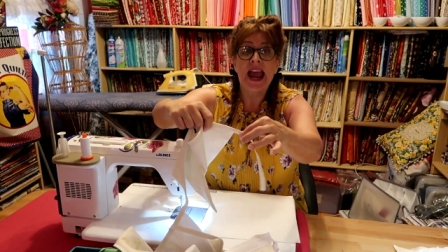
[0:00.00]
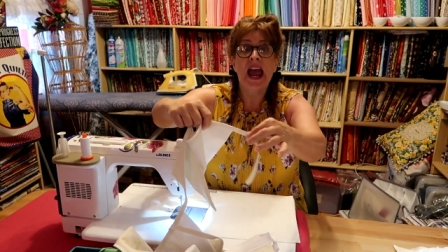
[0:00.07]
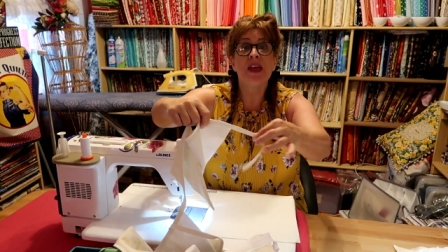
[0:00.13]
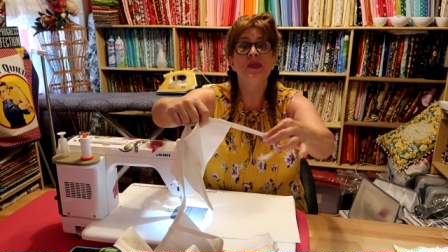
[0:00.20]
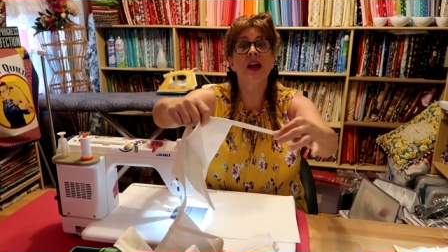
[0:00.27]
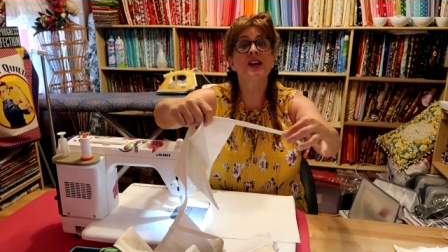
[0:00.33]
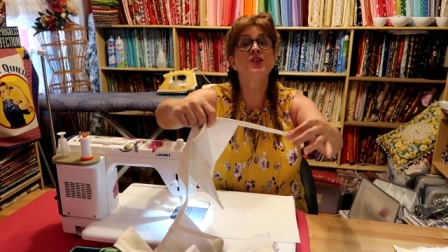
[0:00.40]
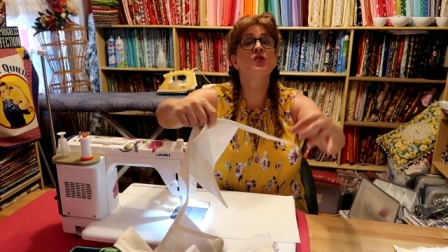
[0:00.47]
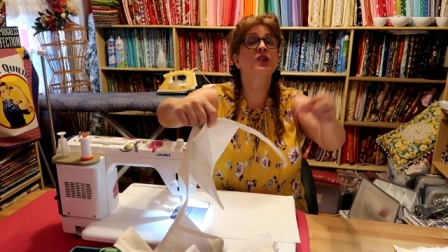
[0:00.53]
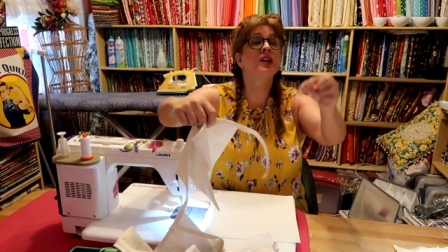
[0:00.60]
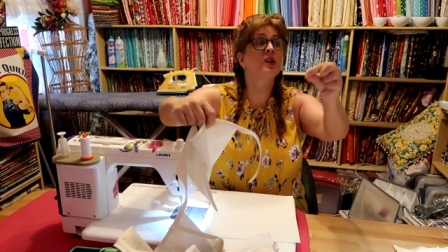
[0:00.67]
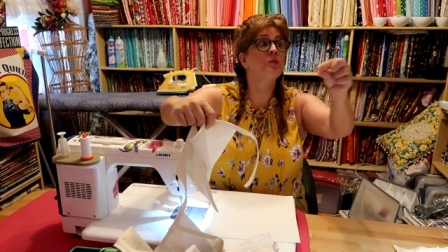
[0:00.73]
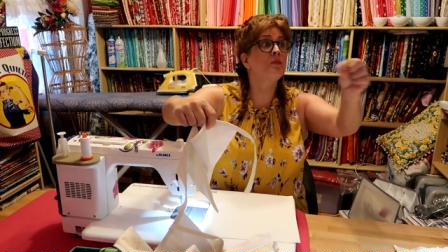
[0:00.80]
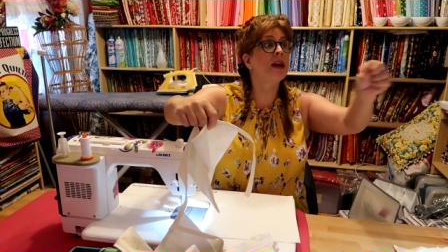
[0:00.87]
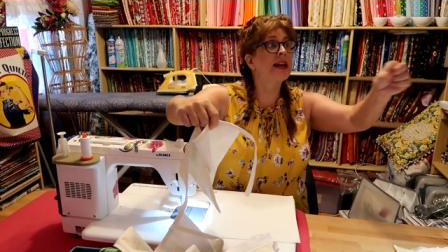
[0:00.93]
And then you
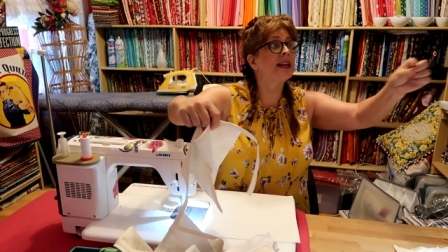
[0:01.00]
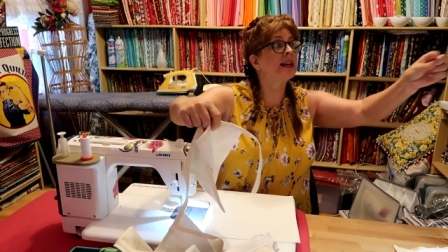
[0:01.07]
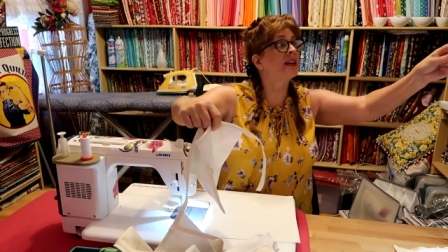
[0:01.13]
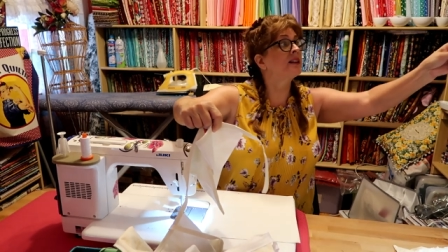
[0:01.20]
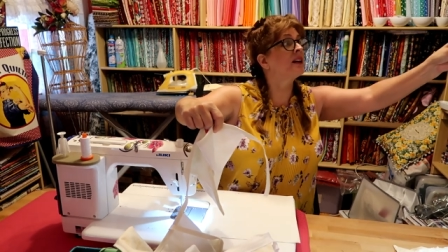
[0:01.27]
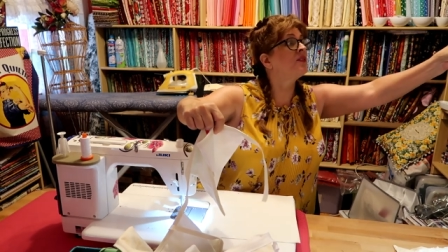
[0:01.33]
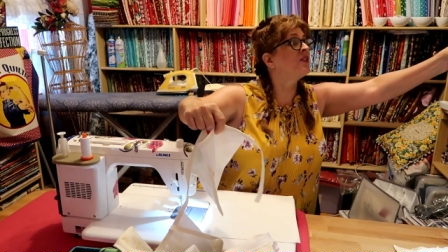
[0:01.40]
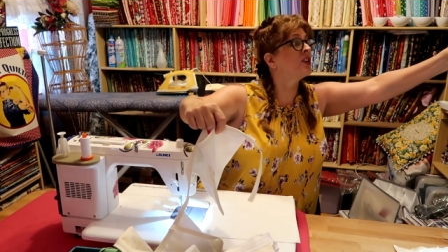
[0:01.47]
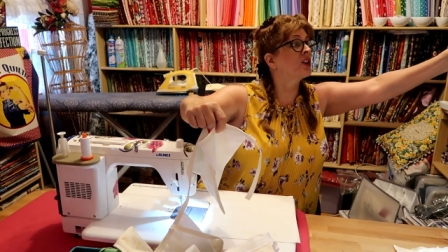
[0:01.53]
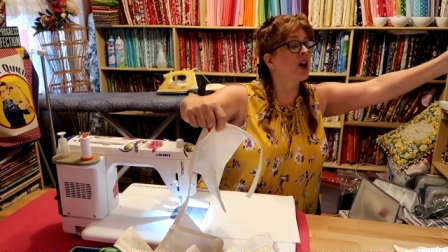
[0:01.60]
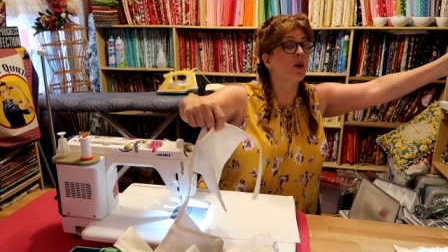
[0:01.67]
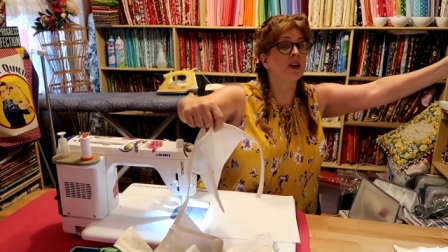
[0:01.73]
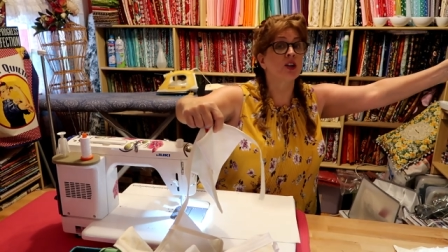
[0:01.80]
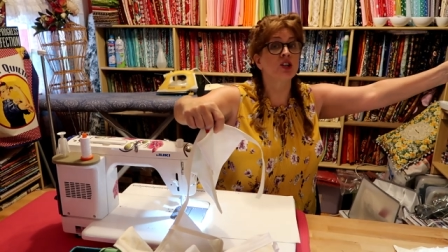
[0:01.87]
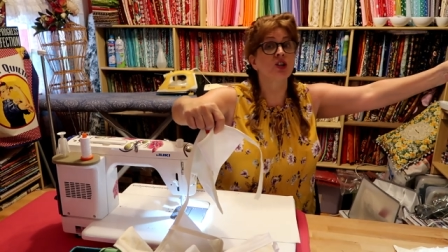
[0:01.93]
can make it, if you're
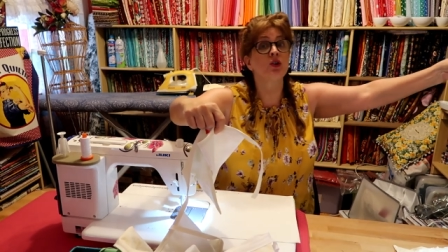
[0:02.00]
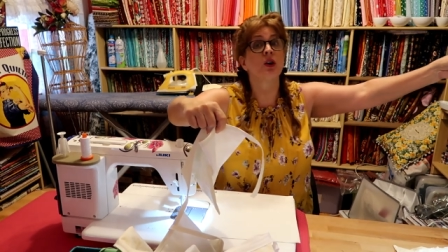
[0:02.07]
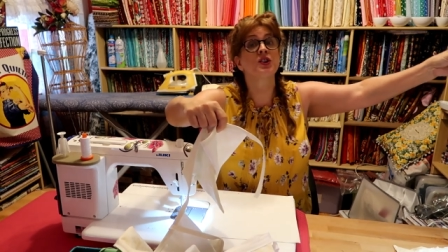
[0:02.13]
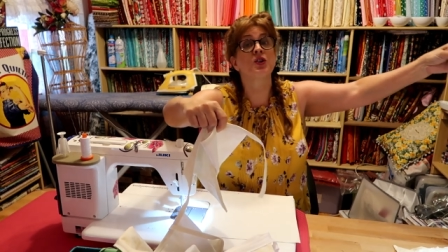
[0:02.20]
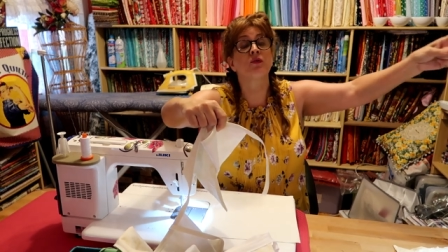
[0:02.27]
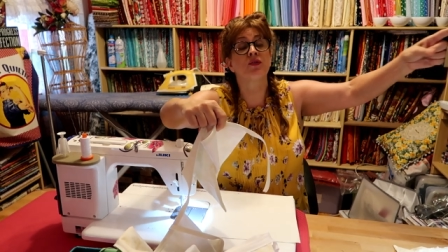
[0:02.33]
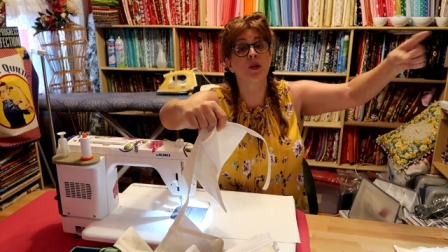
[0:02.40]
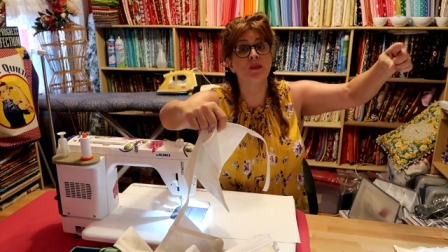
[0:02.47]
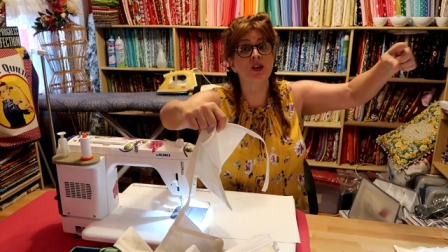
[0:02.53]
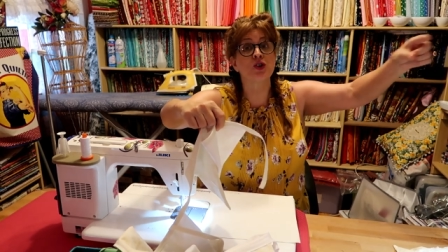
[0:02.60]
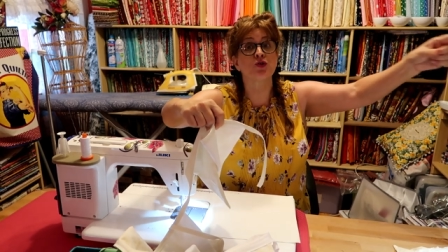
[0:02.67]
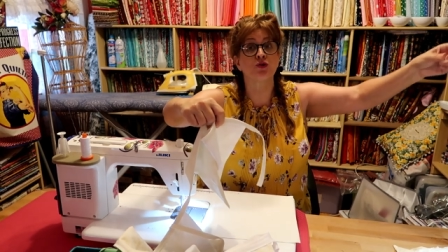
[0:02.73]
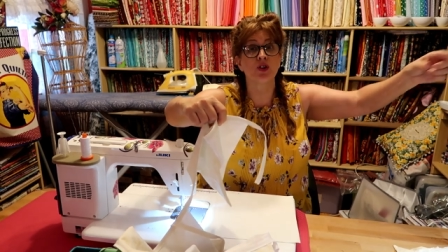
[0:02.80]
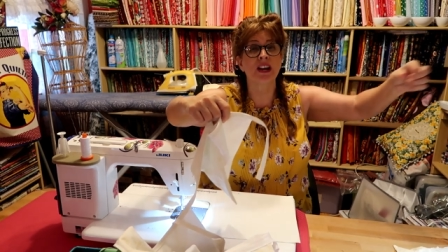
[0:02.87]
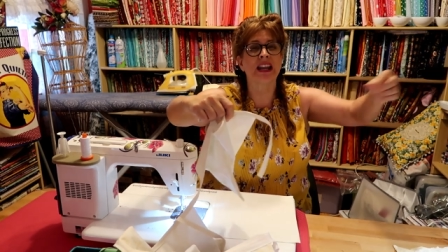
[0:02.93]
going to do it from a
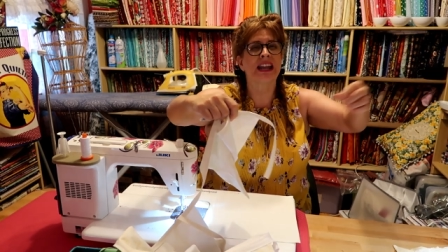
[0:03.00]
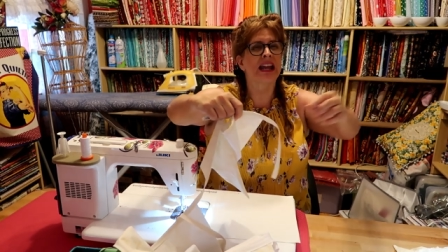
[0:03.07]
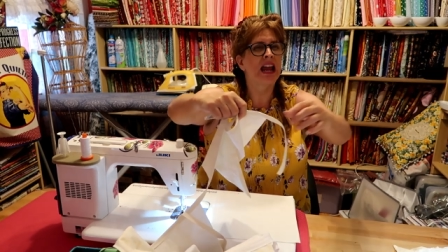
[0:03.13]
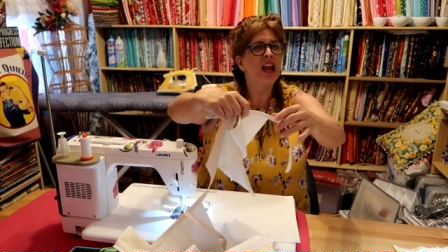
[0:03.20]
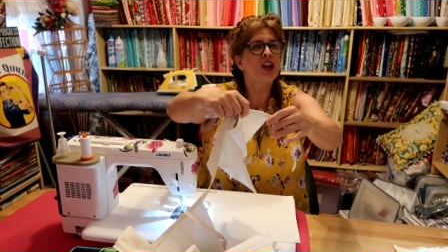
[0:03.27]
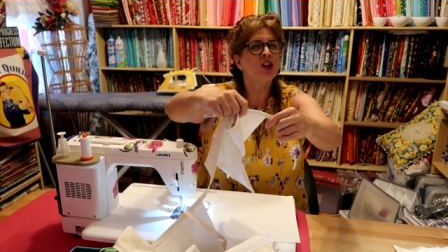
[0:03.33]
tree.